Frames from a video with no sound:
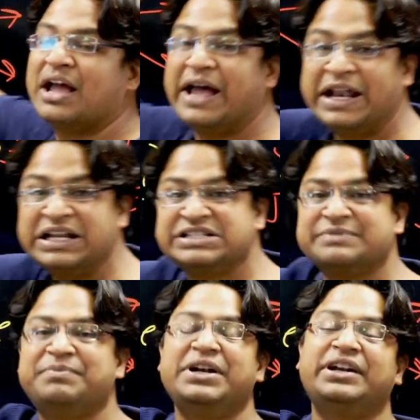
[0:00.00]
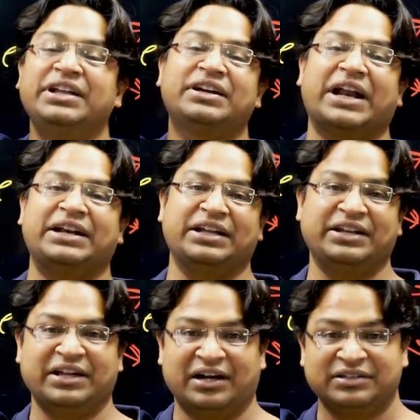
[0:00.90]
eligibility
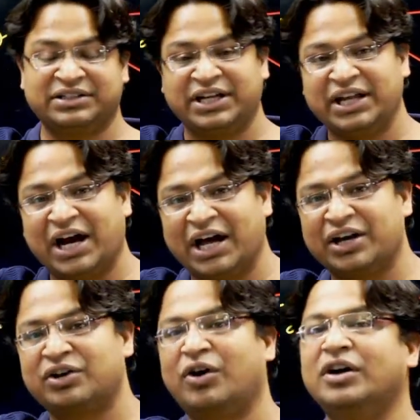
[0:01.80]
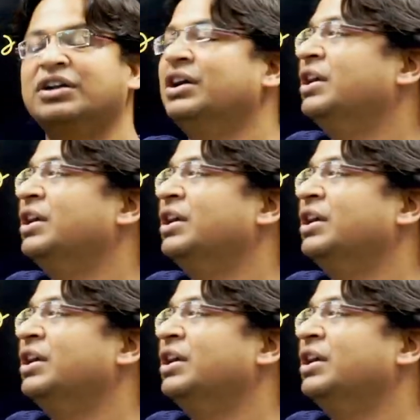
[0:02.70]
criteria. They are not